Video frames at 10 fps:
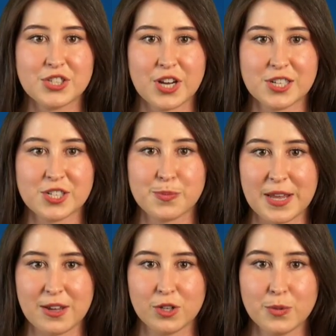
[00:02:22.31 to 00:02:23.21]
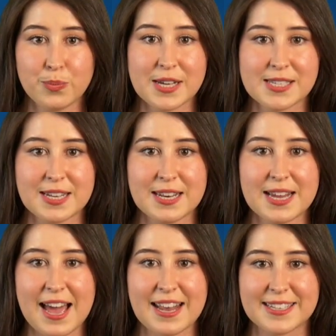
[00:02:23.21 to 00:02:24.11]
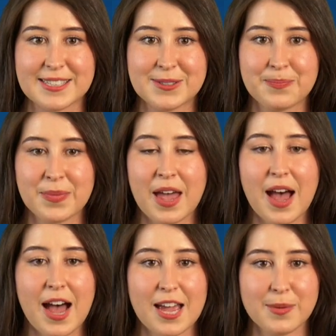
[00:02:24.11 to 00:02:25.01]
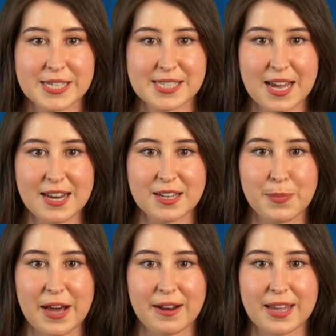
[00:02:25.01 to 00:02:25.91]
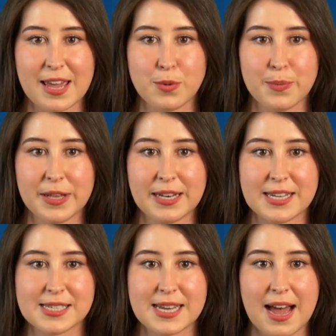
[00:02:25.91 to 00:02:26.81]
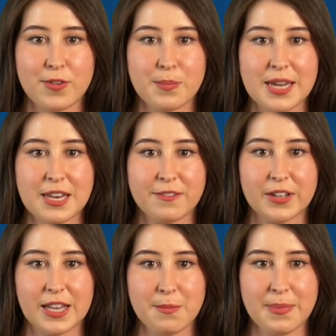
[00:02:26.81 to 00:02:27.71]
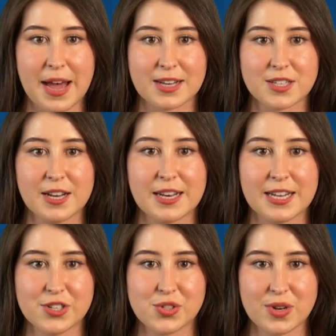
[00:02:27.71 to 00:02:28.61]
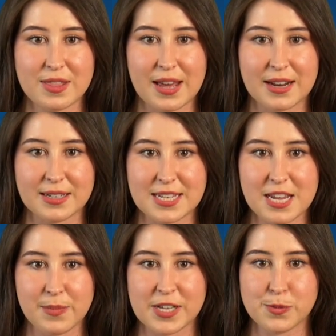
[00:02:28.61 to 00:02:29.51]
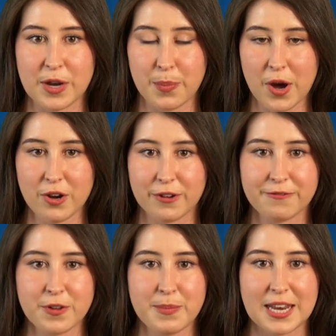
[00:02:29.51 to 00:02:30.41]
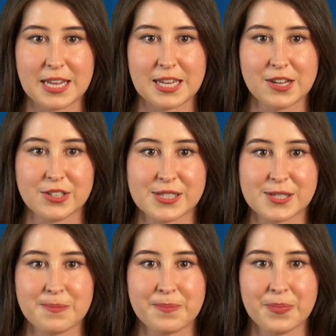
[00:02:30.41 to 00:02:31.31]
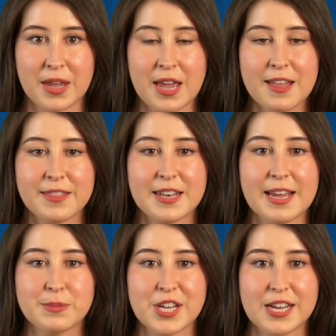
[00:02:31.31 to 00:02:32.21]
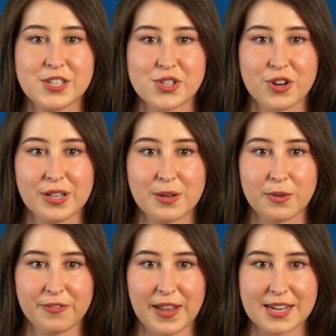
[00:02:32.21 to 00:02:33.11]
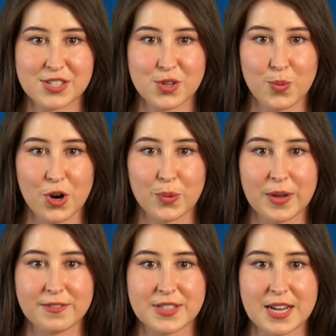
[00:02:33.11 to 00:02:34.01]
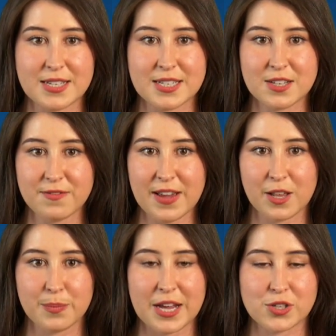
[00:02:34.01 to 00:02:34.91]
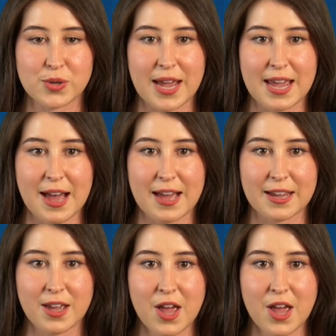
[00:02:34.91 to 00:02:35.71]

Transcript: Josh Spiegel, president, added, I am excited about our capabilities to have a meaningful impact on an industry that our team has been a part of for many years. The name change certainly reflects the work we have done to develop Netra AI,